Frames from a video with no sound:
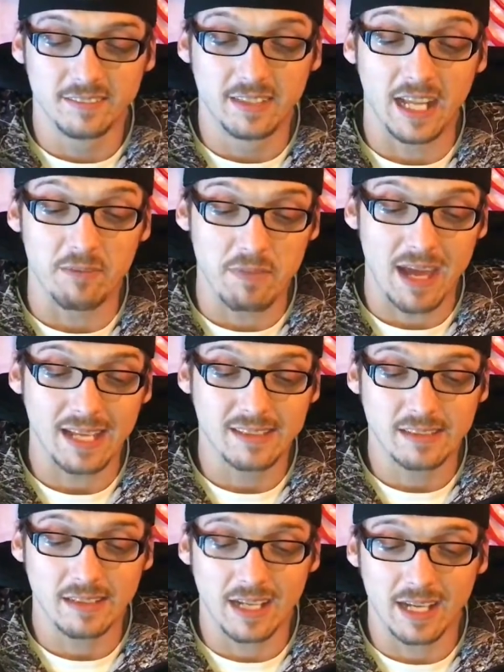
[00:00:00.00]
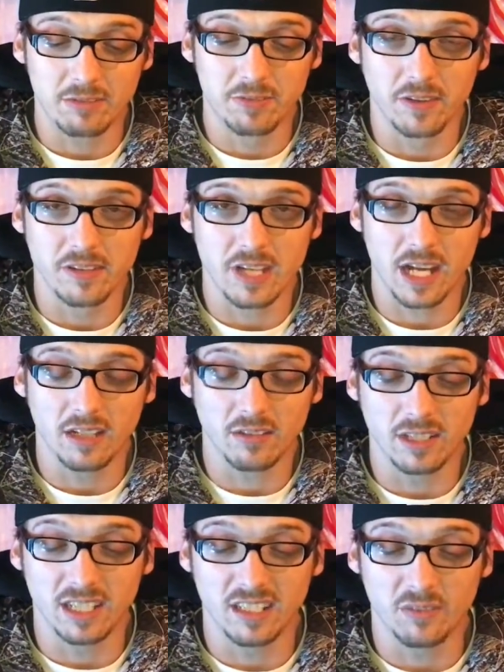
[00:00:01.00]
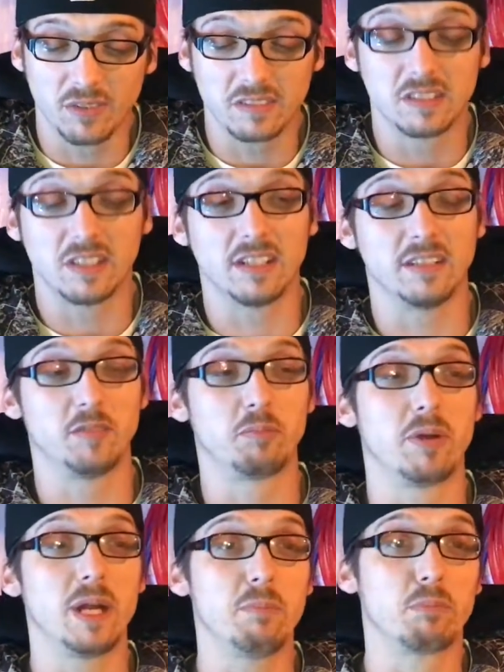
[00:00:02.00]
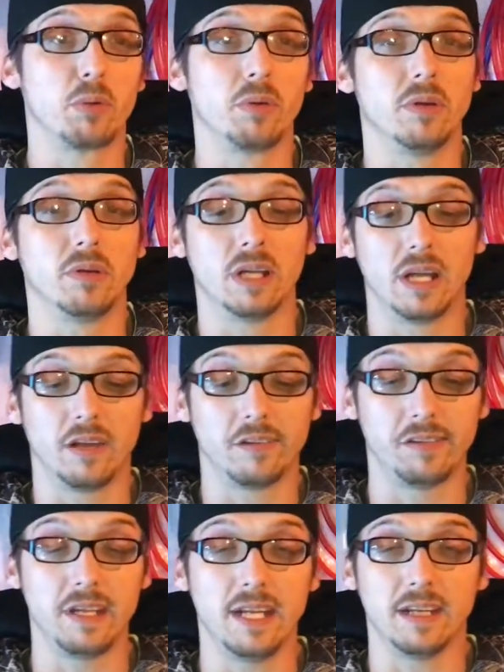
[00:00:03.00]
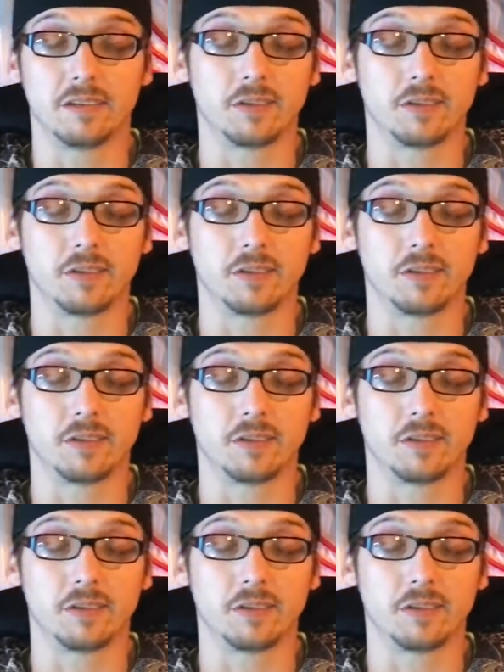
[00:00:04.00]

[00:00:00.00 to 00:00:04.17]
they met for the title, and it was a pretty brutal scene.